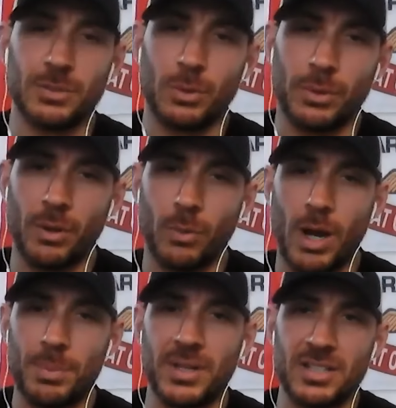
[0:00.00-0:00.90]
We're going to the
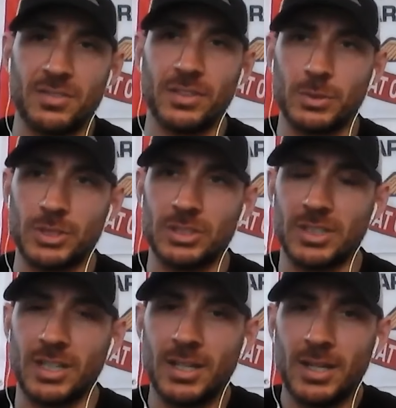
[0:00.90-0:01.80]
Wapta ice fields, which is
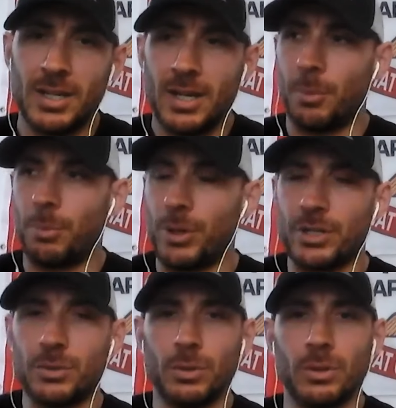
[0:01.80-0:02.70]
a
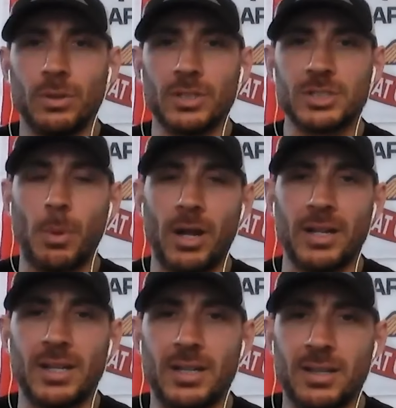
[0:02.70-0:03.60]
pretty cool
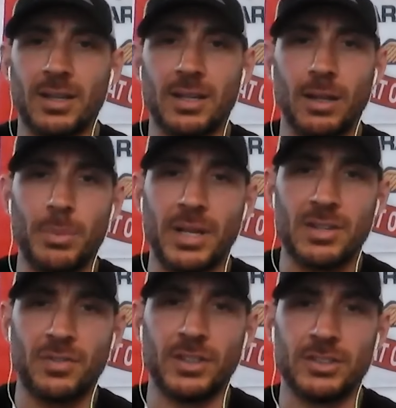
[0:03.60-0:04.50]
spot in the Columbia
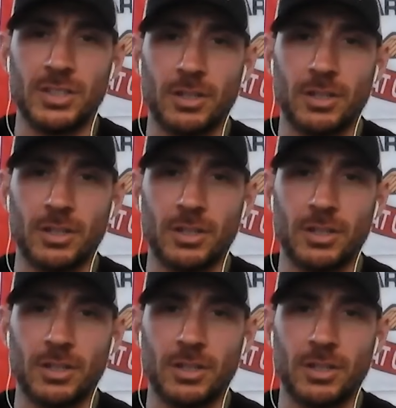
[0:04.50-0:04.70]
ice fields.